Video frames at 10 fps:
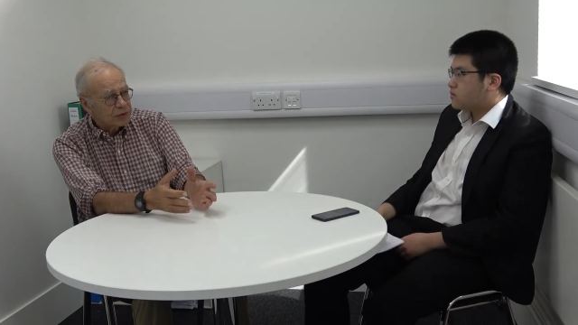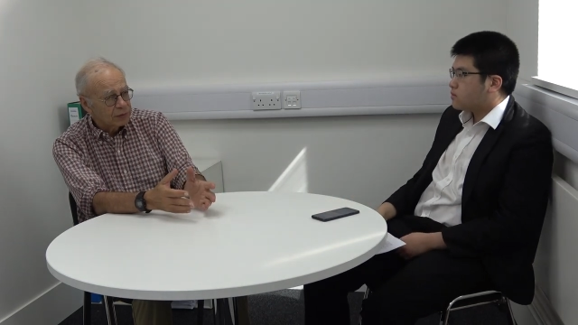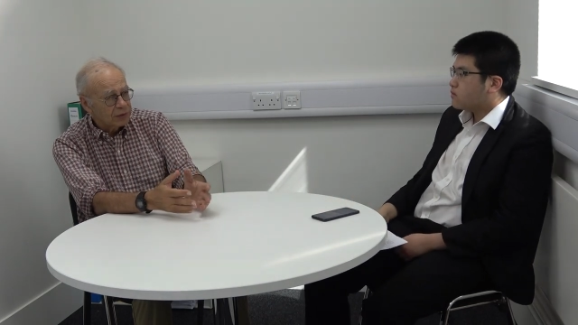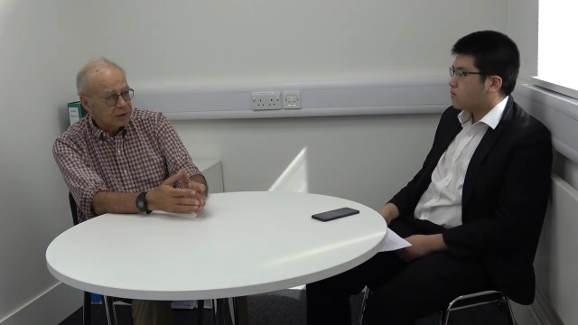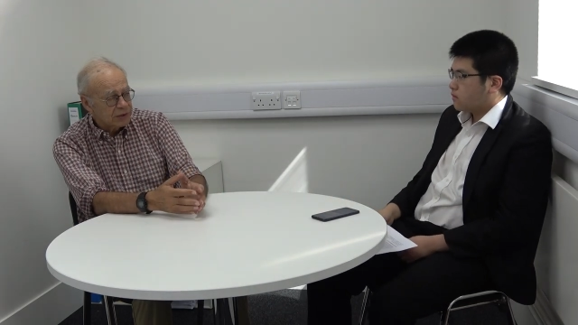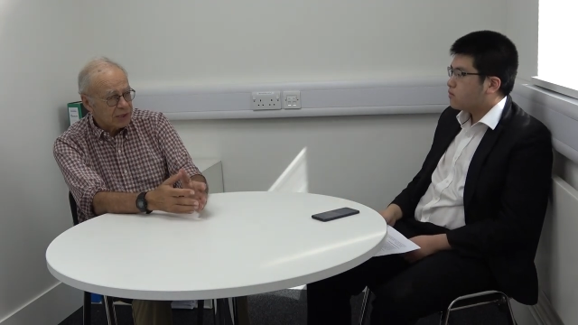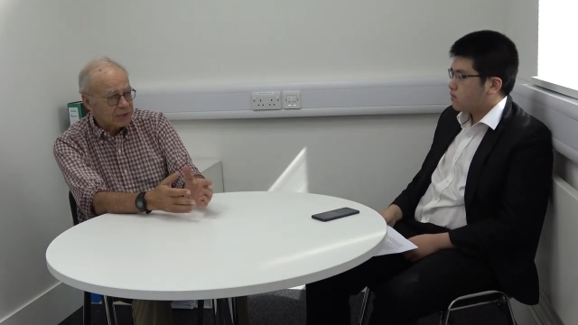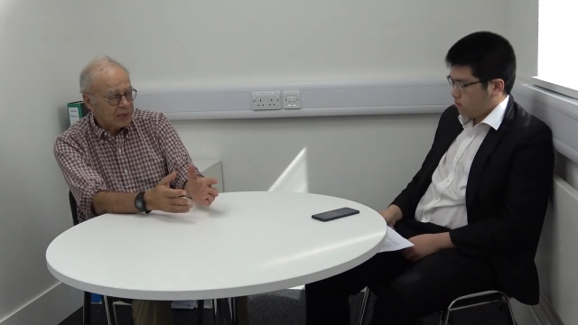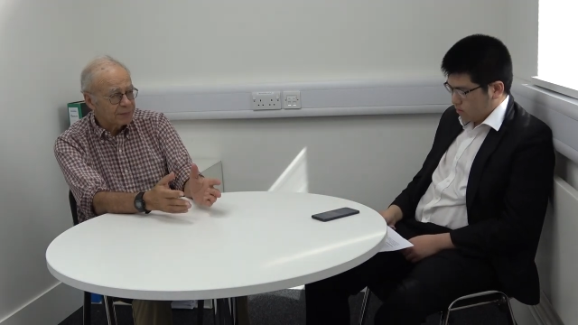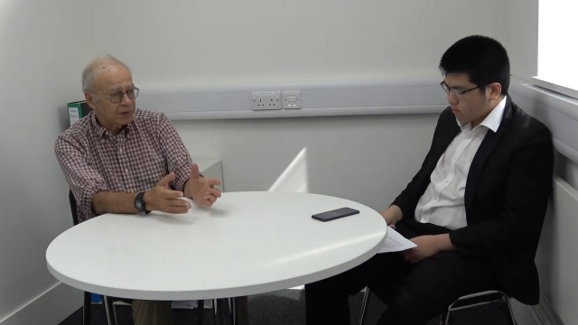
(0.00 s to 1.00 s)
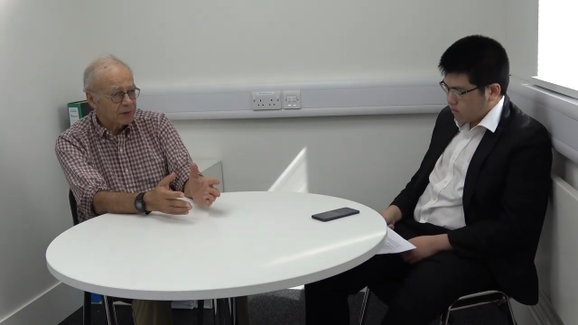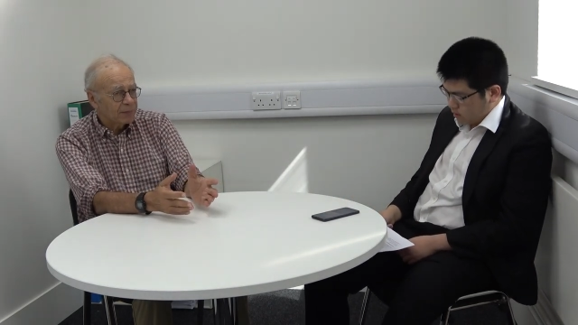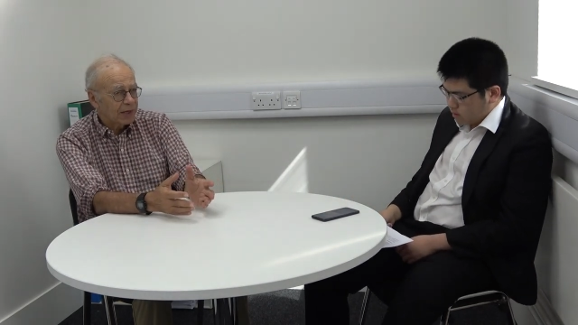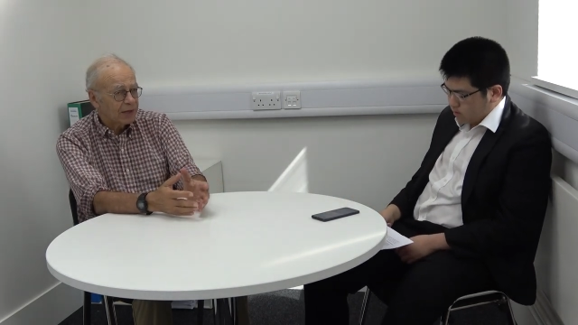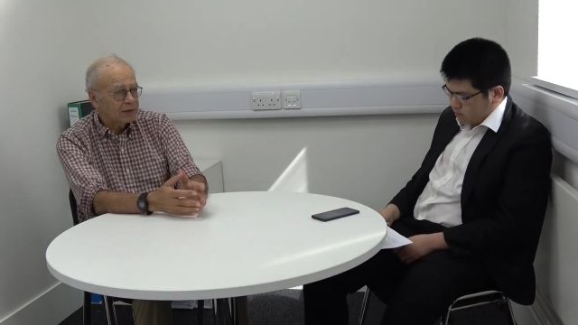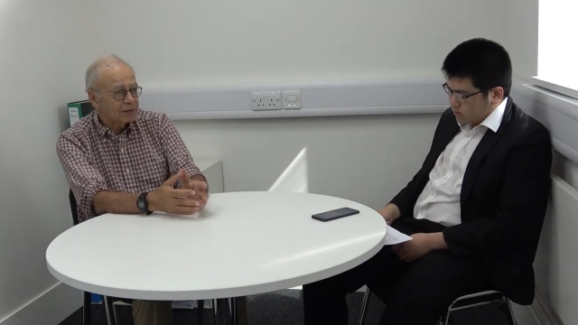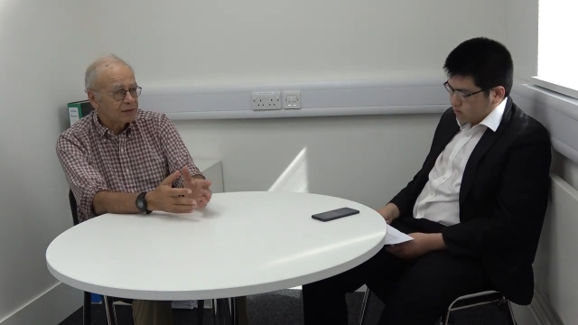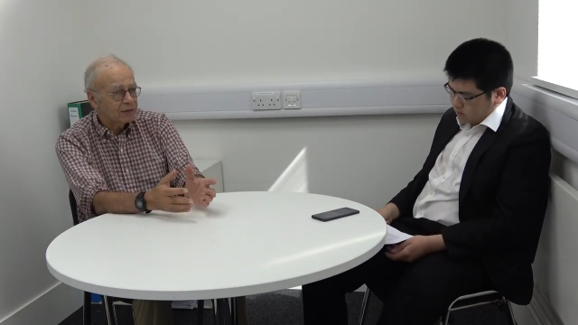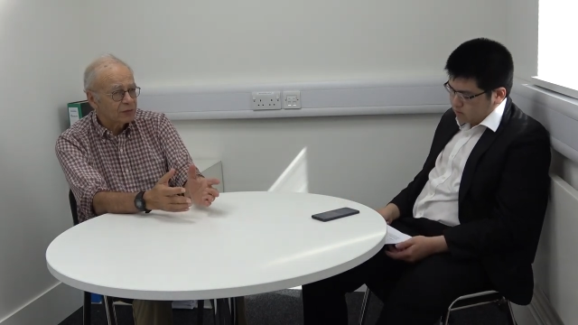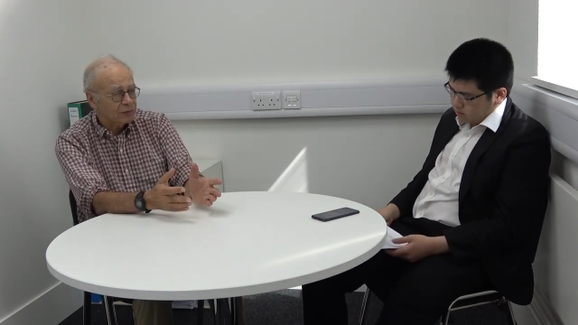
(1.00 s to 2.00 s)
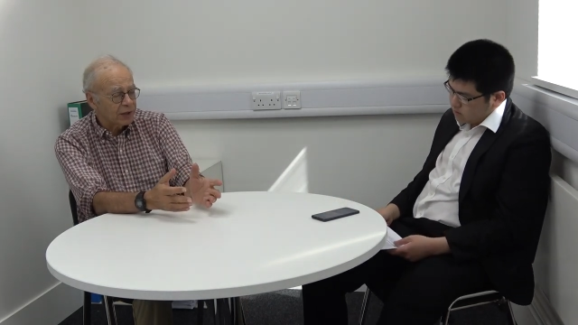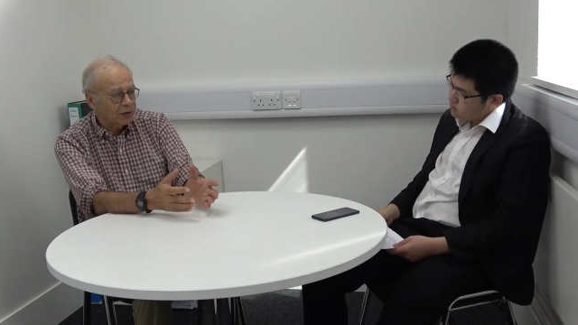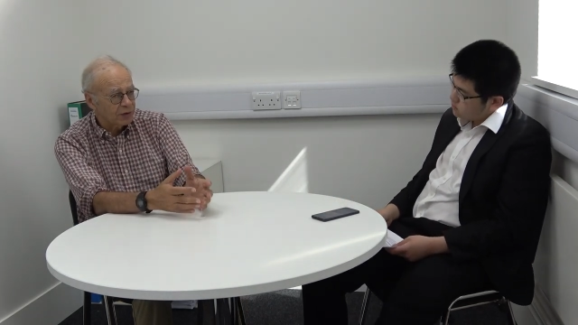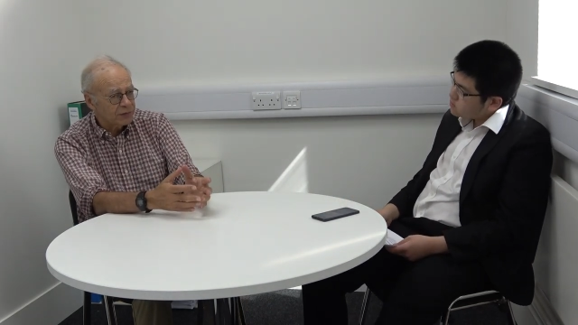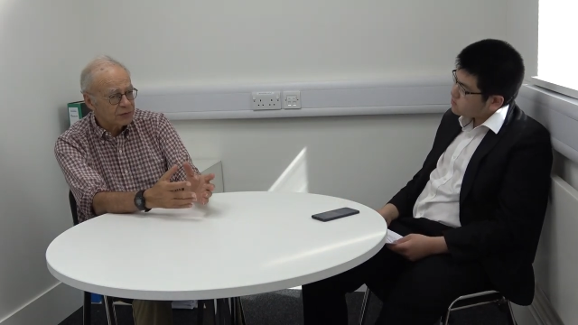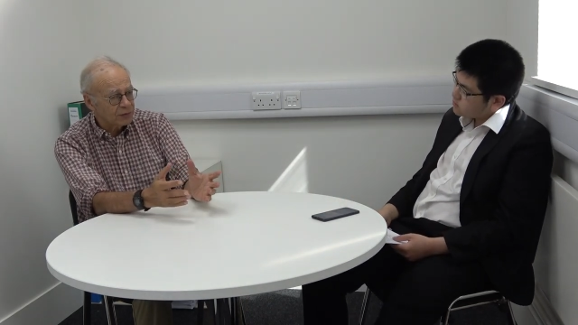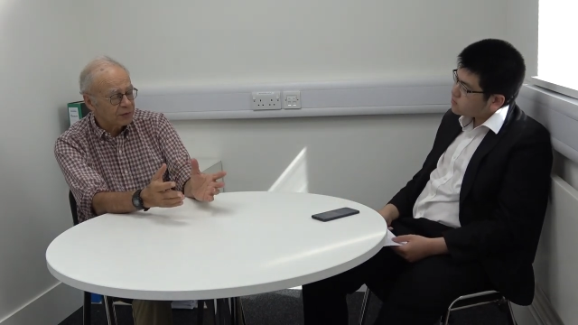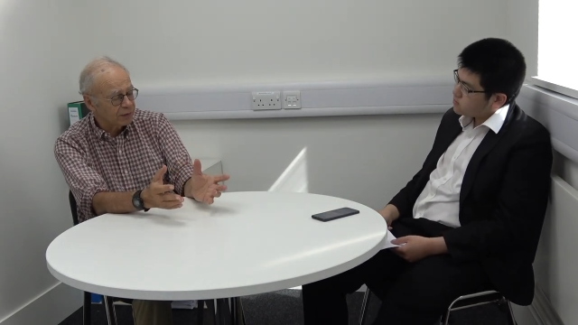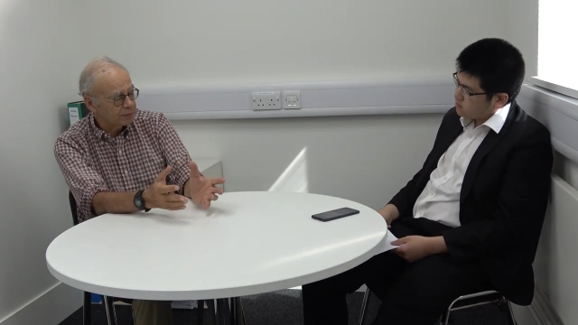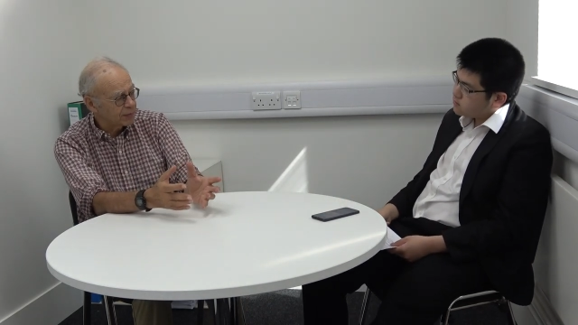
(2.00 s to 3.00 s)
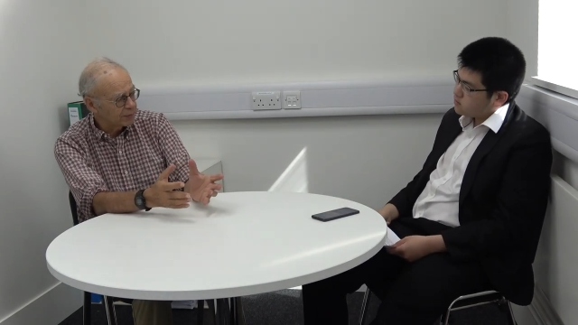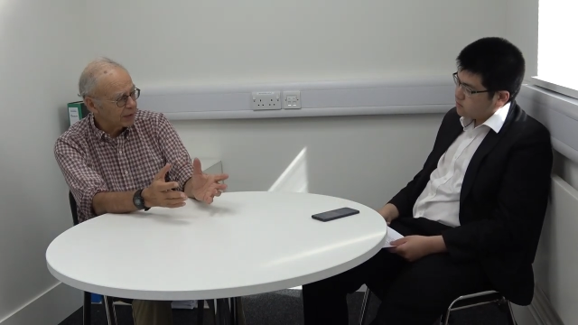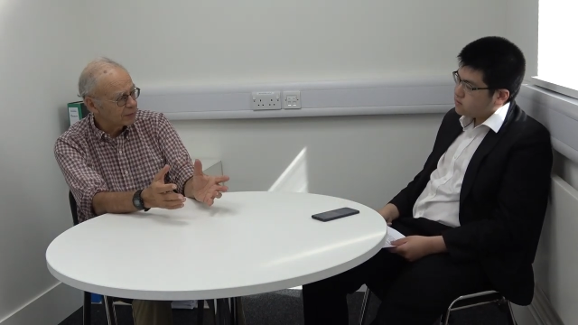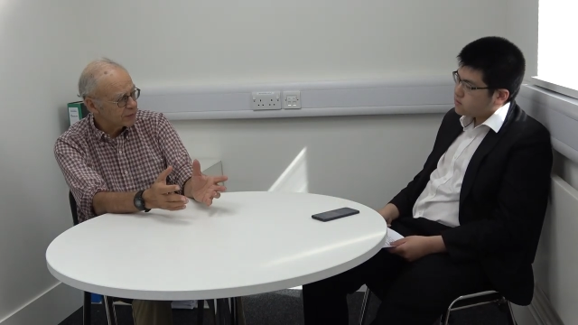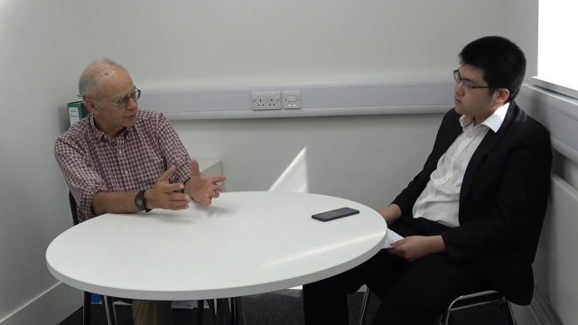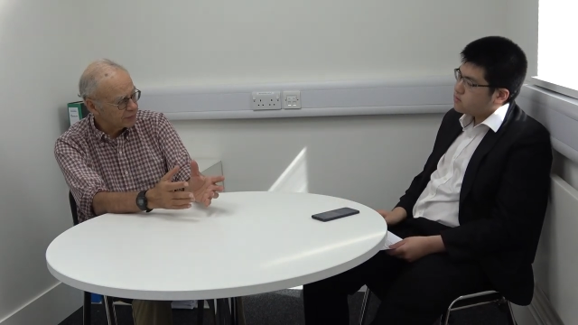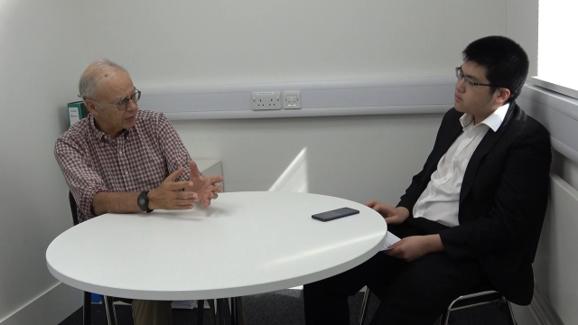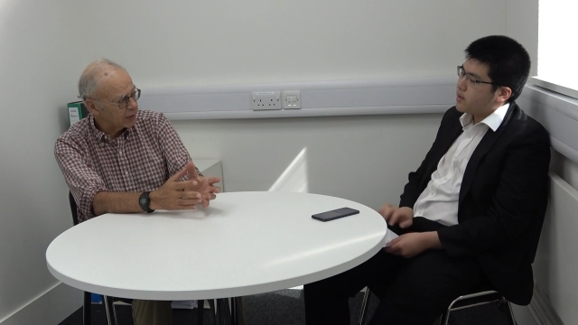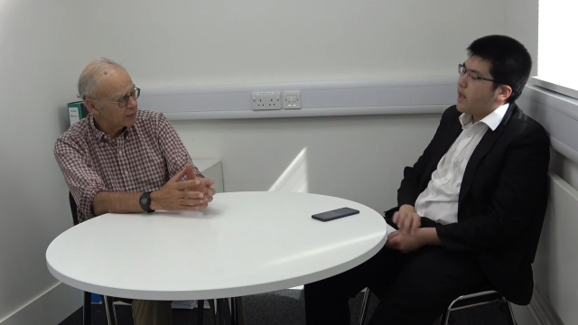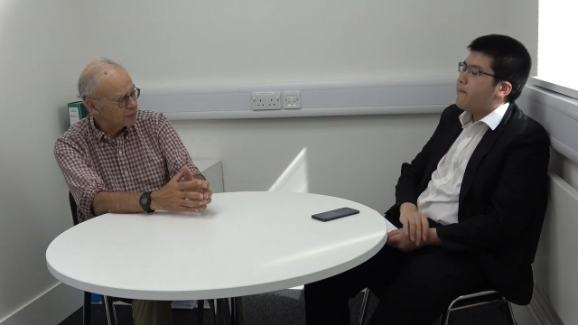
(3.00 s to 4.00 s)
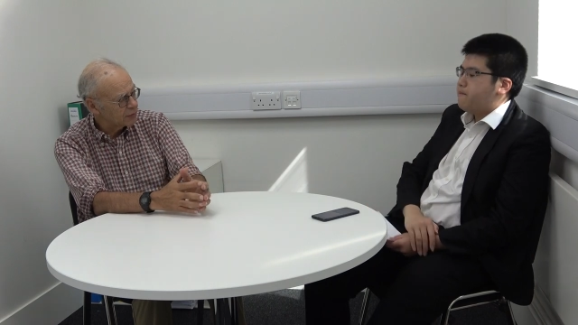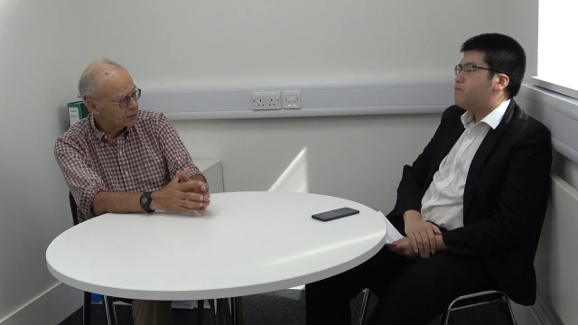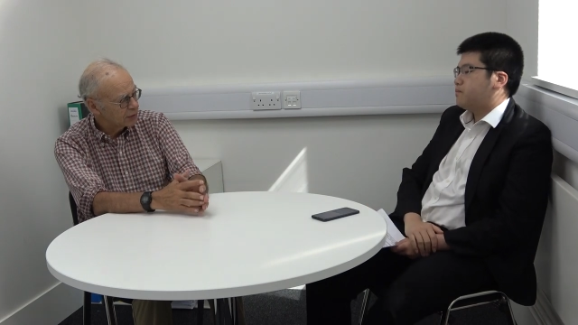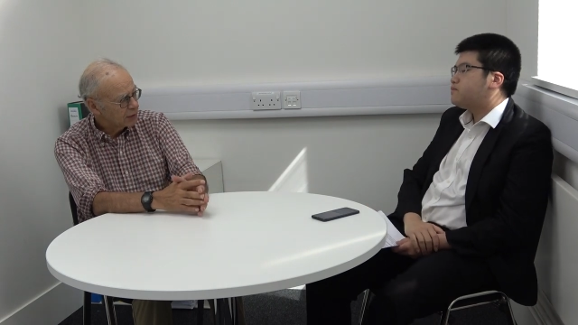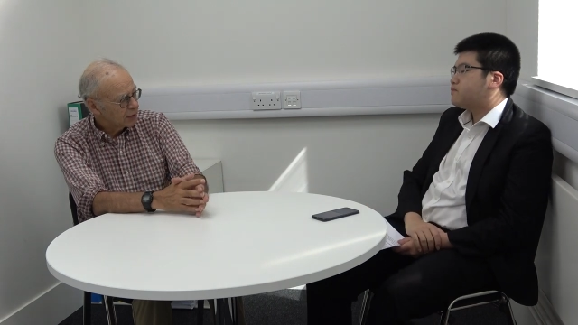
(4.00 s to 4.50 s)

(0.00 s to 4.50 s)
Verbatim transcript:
Speaker 1: still need to say something about the trade-offs or the, the bundles of values.